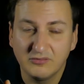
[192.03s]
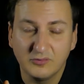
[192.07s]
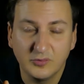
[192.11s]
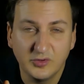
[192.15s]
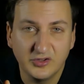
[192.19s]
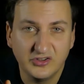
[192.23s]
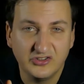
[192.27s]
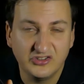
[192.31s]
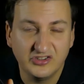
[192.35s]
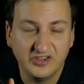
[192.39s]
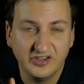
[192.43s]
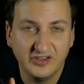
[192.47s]

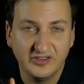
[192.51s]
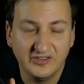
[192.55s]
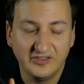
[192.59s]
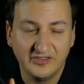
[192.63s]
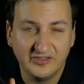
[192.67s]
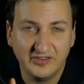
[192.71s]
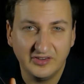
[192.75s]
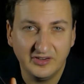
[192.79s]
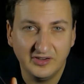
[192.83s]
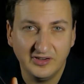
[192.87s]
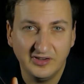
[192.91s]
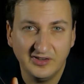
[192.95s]
which
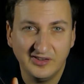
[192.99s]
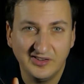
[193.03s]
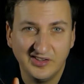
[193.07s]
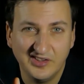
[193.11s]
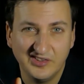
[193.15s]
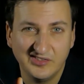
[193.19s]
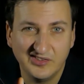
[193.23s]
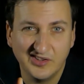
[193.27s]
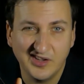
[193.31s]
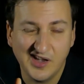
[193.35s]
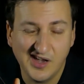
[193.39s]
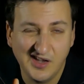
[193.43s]
is in
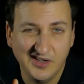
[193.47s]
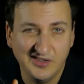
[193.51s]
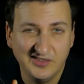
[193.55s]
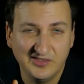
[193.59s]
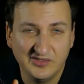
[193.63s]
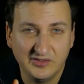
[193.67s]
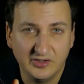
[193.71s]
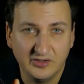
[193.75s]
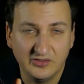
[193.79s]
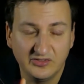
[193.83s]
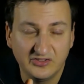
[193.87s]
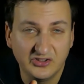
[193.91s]
this
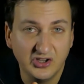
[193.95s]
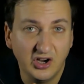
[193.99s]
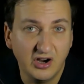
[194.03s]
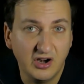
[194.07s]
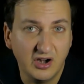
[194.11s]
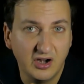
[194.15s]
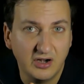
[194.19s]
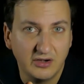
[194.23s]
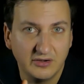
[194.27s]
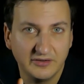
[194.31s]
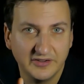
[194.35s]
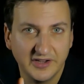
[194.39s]
case a
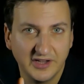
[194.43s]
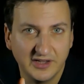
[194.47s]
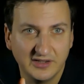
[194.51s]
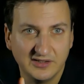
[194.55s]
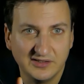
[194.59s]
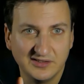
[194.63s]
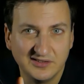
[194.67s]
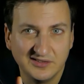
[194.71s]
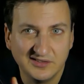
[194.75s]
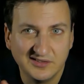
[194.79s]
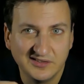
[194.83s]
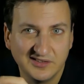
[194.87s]
star that
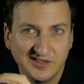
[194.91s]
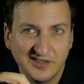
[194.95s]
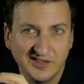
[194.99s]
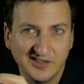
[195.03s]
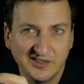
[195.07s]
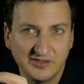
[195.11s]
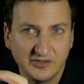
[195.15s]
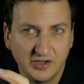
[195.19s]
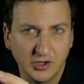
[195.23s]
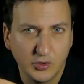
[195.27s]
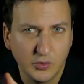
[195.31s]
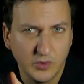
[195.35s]

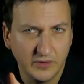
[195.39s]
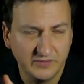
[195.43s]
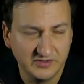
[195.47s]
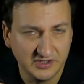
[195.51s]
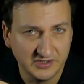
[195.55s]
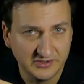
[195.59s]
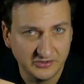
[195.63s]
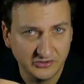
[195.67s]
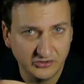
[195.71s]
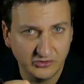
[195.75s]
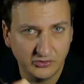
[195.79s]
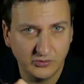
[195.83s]
is
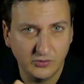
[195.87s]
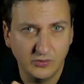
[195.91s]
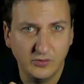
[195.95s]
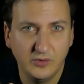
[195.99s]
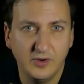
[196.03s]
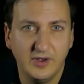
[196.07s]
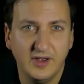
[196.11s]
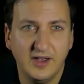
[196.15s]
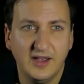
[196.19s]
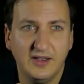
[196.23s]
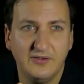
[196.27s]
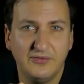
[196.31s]
equivalent
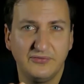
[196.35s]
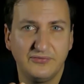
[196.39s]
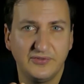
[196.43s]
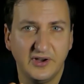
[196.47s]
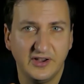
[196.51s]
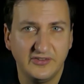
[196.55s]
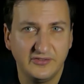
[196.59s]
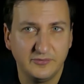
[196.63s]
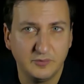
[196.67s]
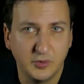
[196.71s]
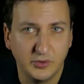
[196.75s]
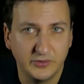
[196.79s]
to
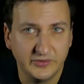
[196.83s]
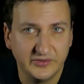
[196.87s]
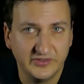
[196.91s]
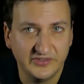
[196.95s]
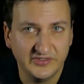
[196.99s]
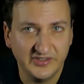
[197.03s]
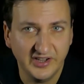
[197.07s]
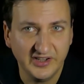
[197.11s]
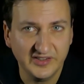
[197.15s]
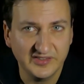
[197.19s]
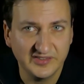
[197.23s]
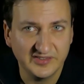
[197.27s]

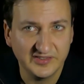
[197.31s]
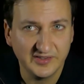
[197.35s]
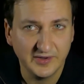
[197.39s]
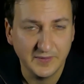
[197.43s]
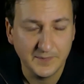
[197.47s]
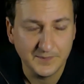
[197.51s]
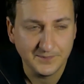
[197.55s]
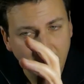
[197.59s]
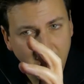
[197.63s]
f5.6.